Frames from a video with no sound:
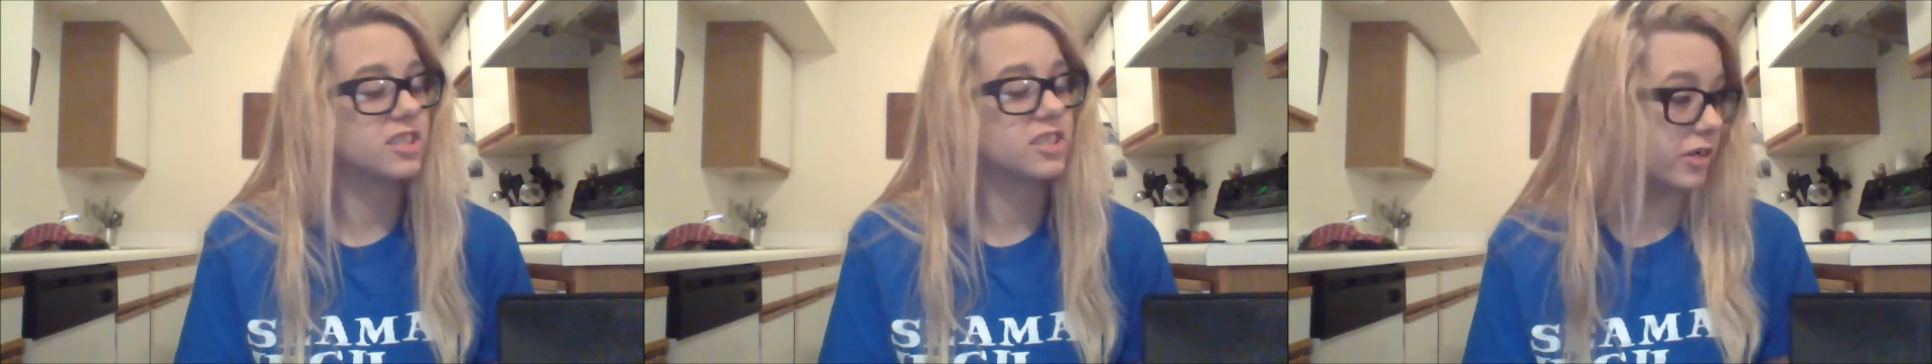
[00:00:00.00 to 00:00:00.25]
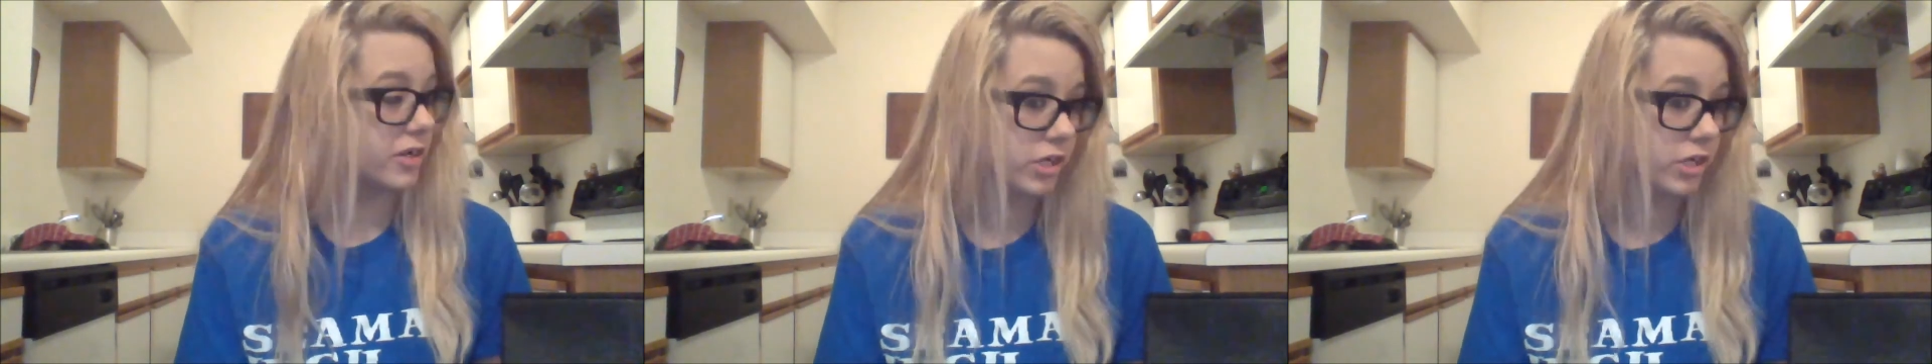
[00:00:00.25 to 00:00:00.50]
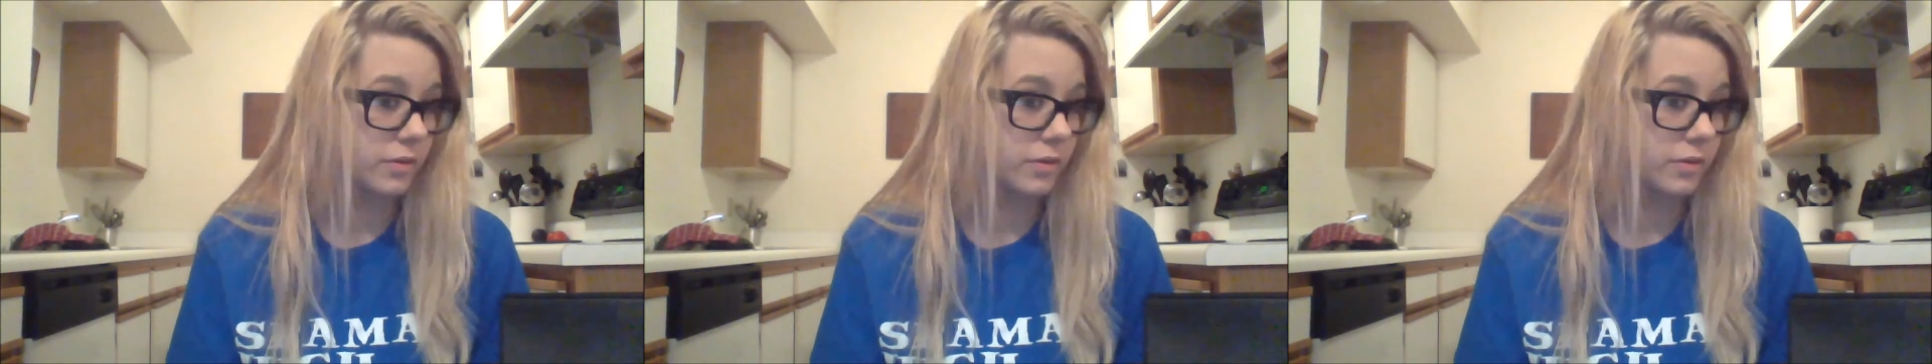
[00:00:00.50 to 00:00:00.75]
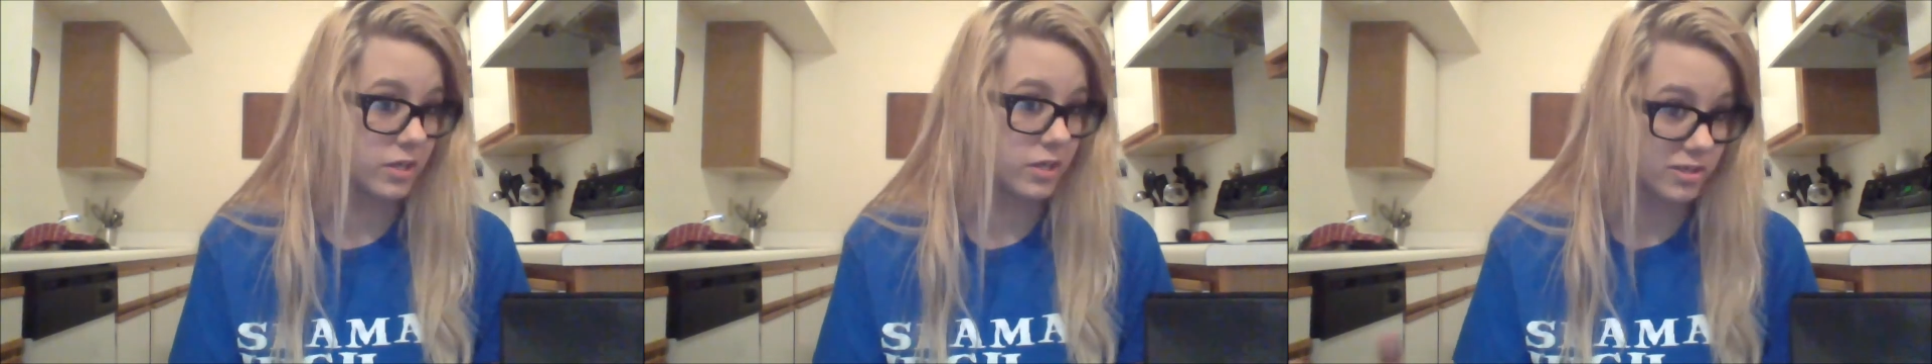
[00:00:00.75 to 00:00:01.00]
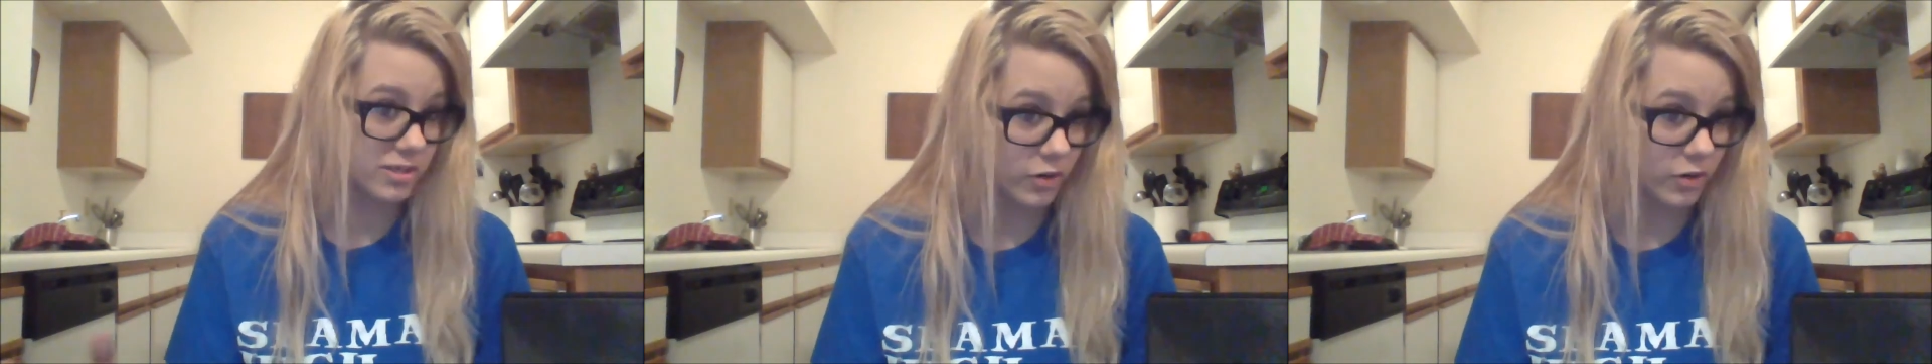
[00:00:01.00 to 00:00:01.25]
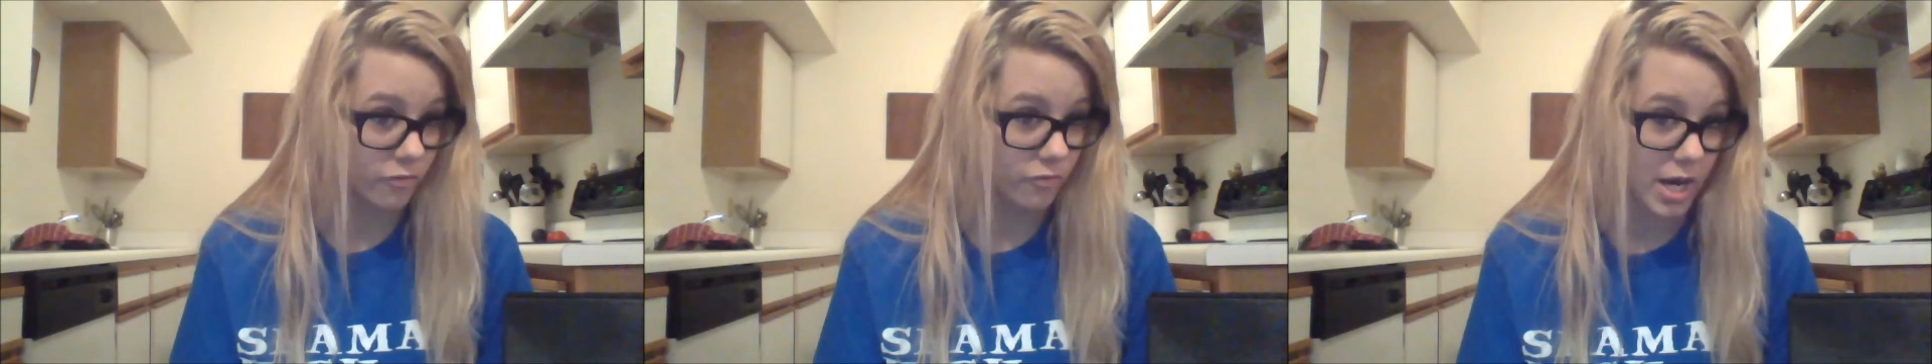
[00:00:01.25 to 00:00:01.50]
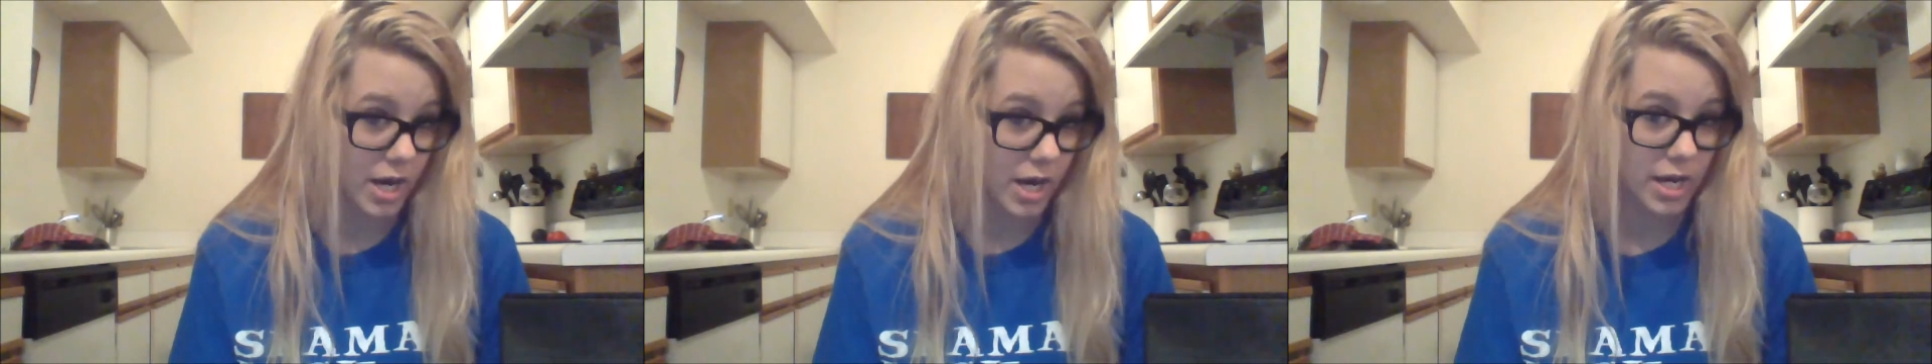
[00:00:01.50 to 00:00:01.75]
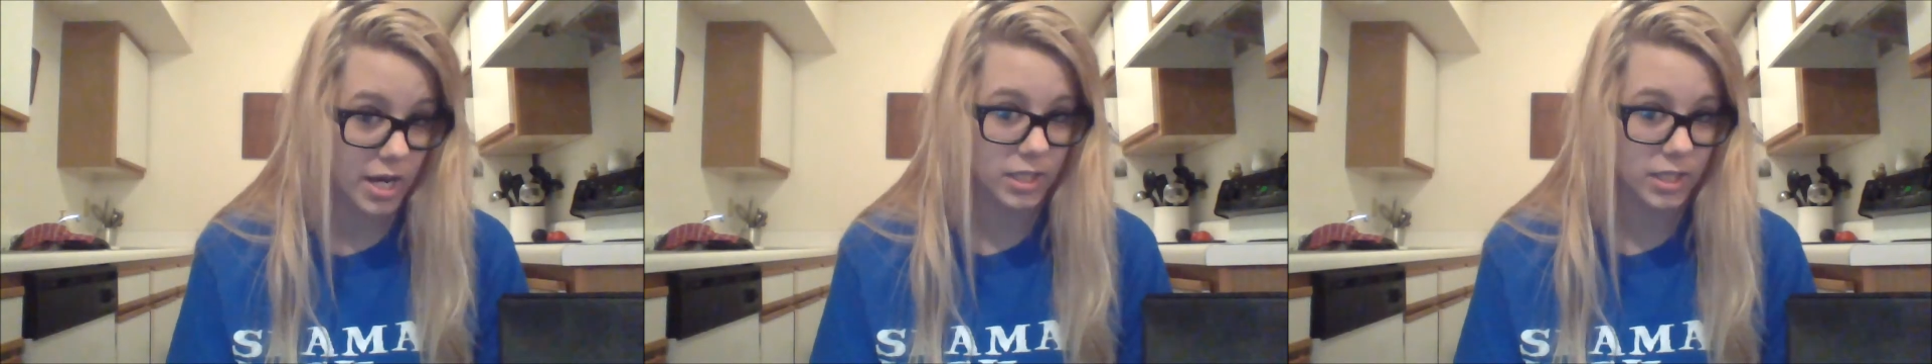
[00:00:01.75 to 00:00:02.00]
especially with the use of your
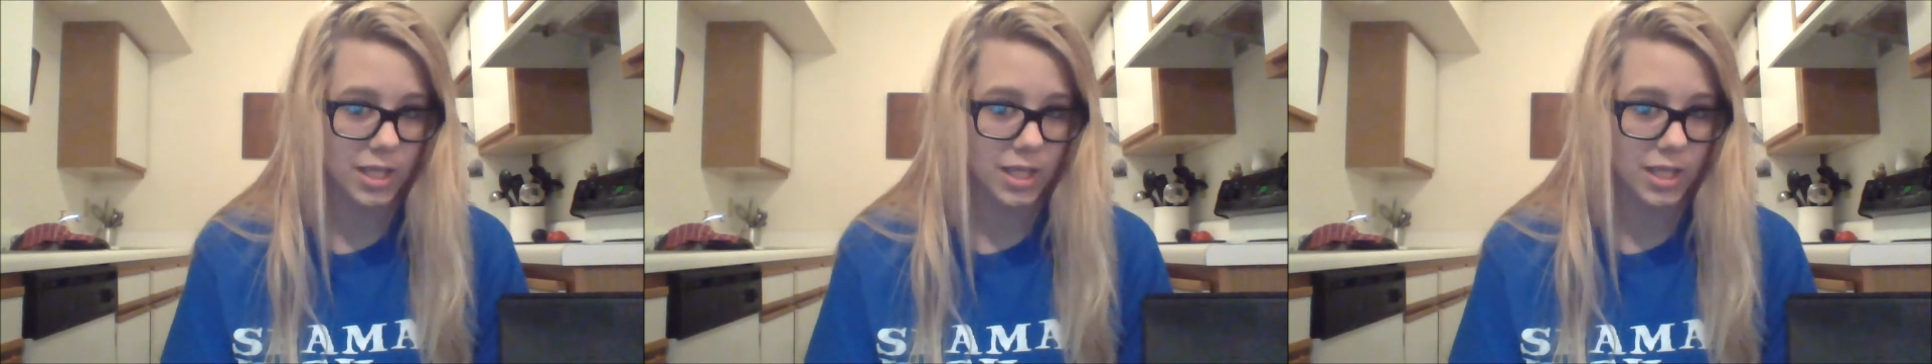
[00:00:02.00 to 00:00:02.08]
freehand.